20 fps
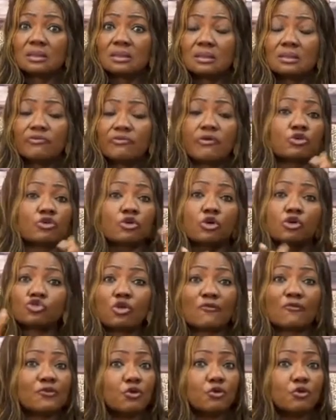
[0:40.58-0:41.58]
For those
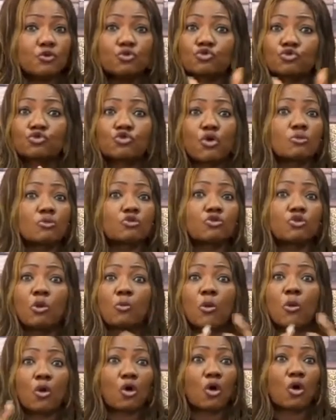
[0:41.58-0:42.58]
of you who do not know
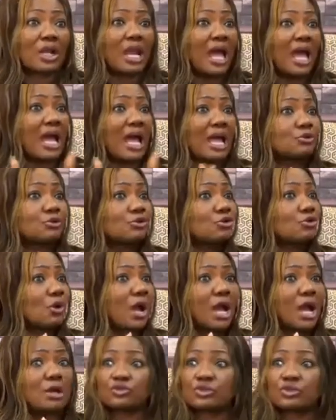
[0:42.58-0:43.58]
Mokola, I don't know
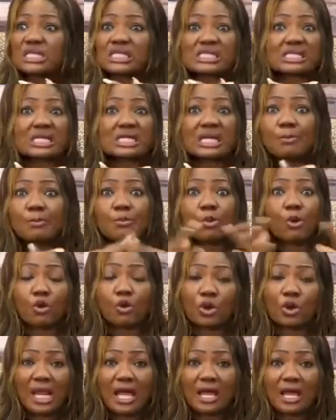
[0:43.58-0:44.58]
how to describe
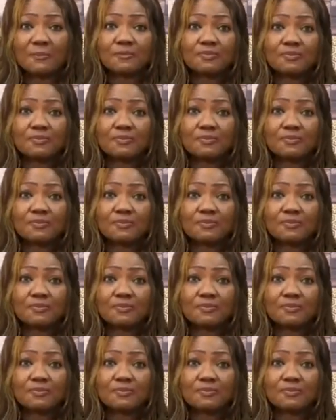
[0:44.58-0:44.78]
Mokola.